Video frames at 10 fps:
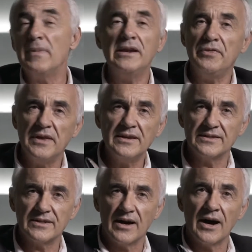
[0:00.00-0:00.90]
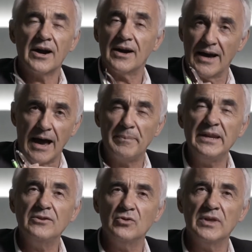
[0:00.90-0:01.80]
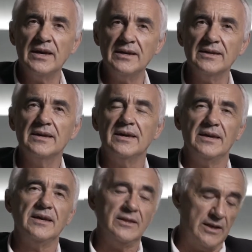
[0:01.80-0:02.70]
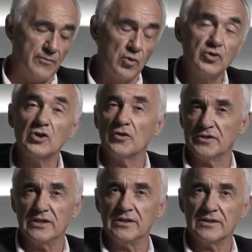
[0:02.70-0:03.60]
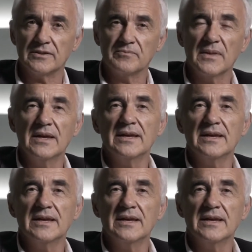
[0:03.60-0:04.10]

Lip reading: Many things are happening today in the evolution of cities.